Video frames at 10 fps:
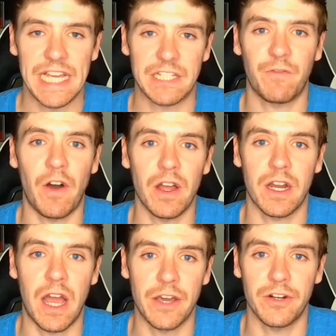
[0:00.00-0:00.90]
has
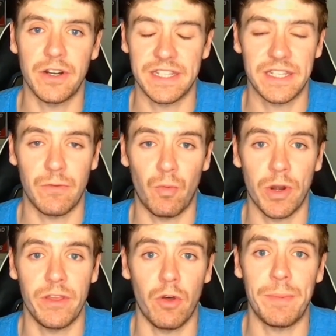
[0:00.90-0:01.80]
fought Conor, is
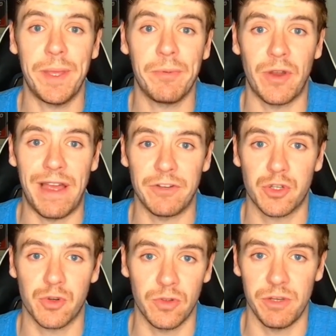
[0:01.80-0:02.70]
one of the only people to have a
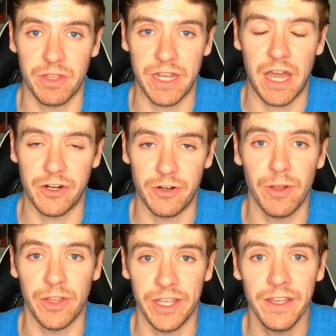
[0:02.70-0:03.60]
trilogy with Conor,
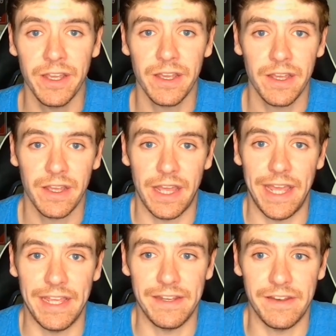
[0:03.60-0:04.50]
really.
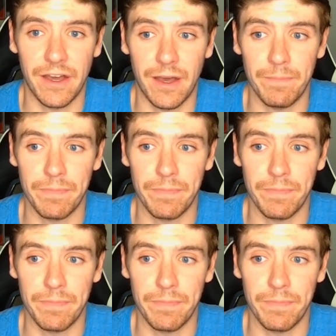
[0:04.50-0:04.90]
And